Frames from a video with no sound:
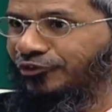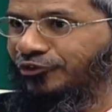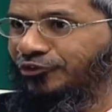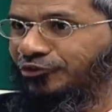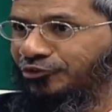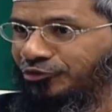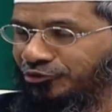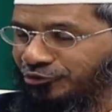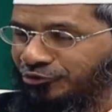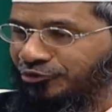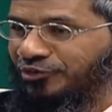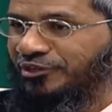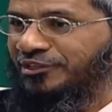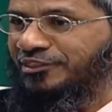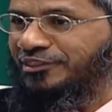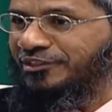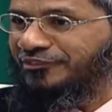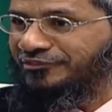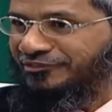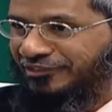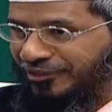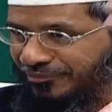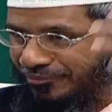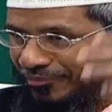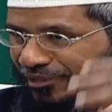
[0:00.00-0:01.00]
you're due to receive
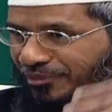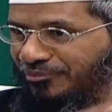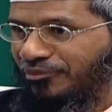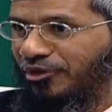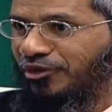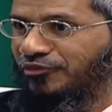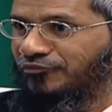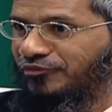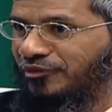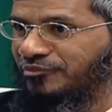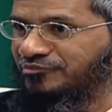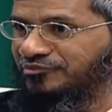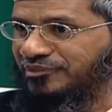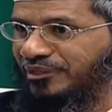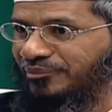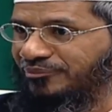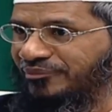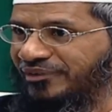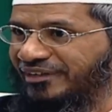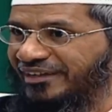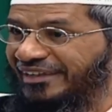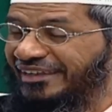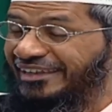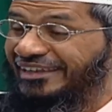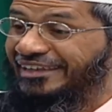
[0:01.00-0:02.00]
some amount from
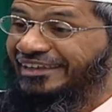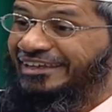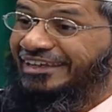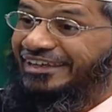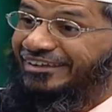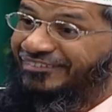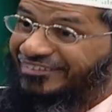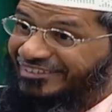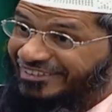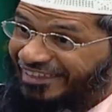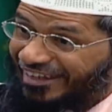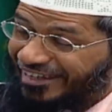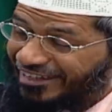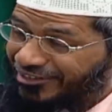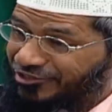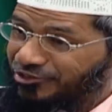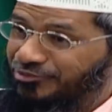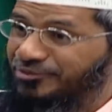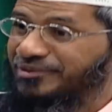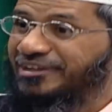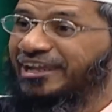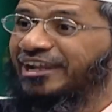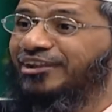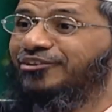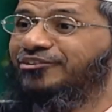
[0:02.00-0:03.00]
someone, even that has to
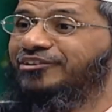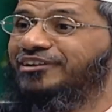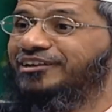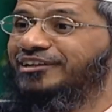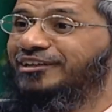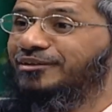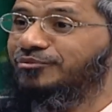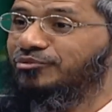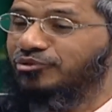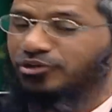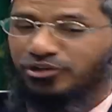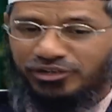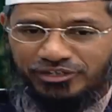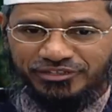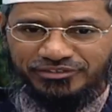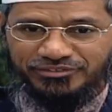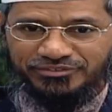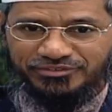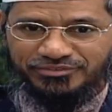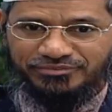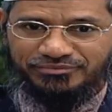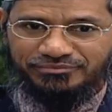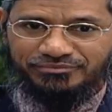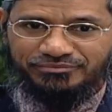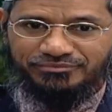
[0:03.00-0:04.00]
be calculated
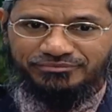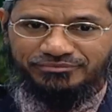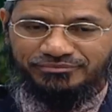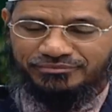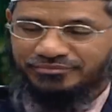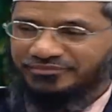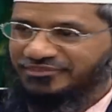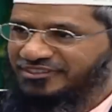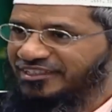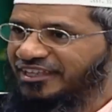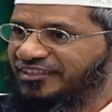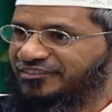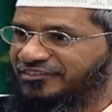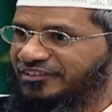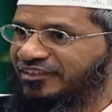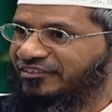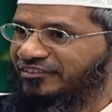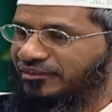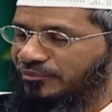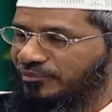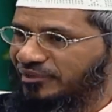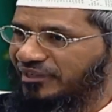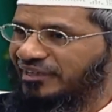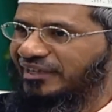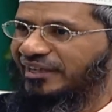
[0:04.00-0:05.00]
because he has
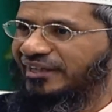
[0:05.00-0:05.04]
given a bit